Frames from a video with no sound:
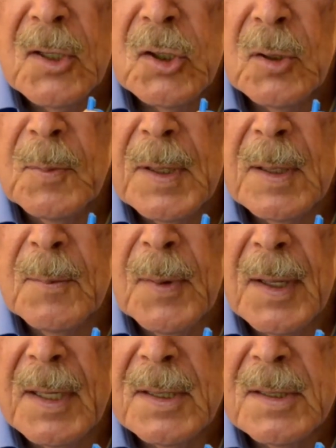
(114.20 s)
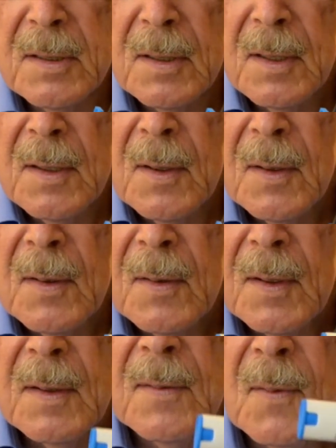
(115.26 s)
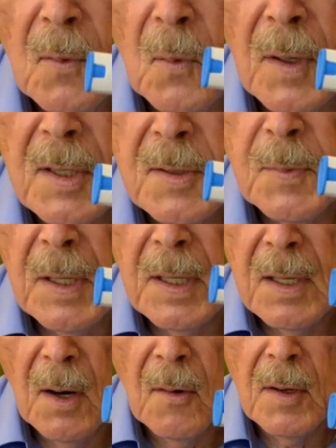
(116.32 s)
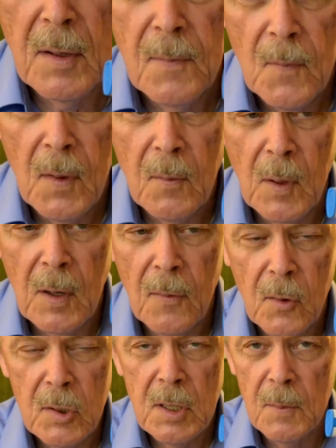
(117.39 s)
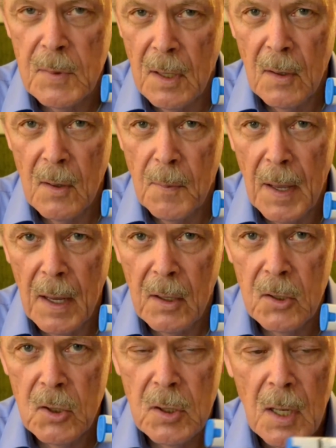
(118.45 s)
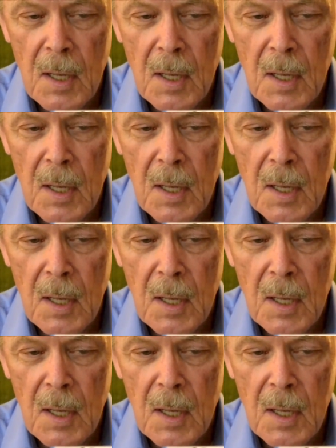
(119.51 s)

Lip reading: should be in place when it's being carried and when it first comes out of the package.